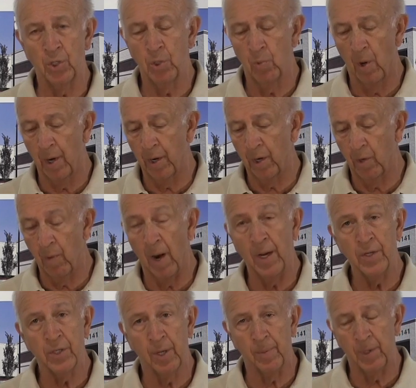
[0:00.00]
that you wanted to
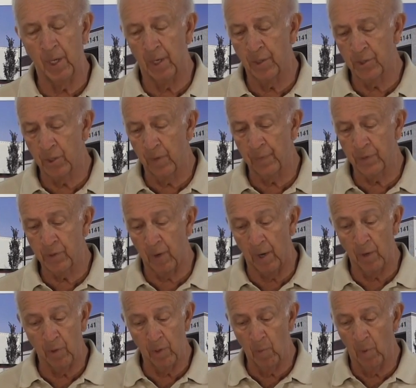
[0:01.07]
grind something on a surface
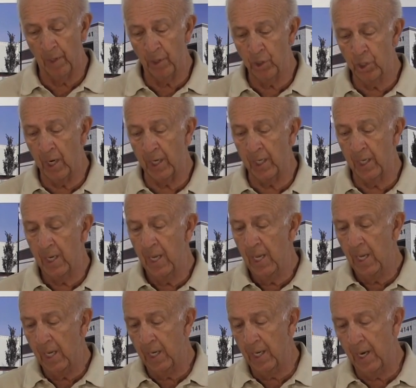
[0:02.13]
grinder, you wanted to check it,
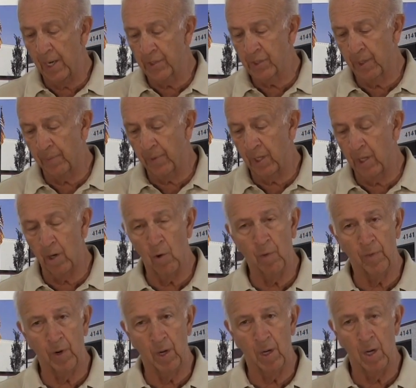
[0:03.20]
and it had something that
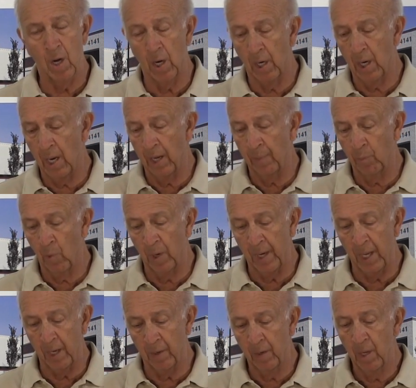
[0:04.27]
overhung on
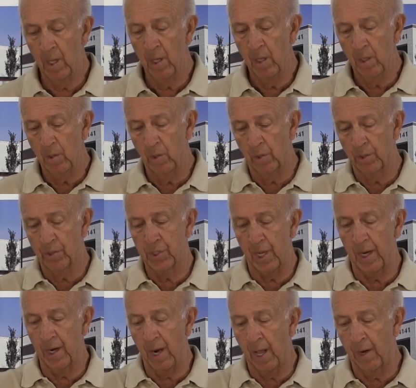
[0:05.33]
one end. You could
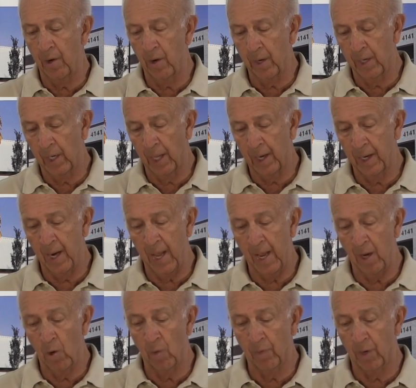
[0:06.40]
set it on there and let it
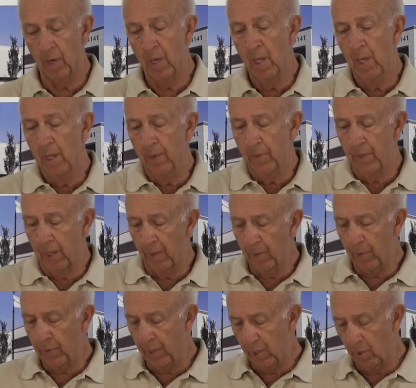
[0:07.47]
hang over. The
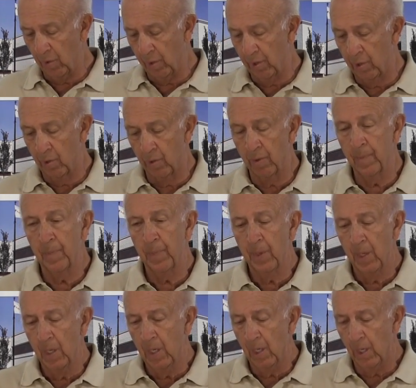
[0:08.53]
other thing you can do
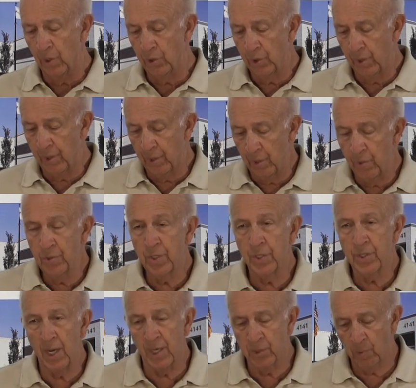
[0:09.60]
is you can use
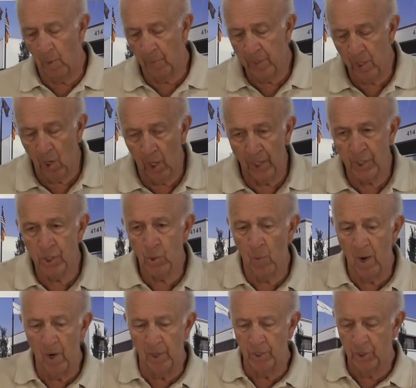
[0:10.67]
this as what we call a
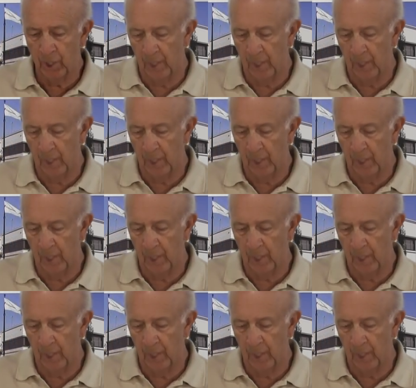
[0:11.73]
squaring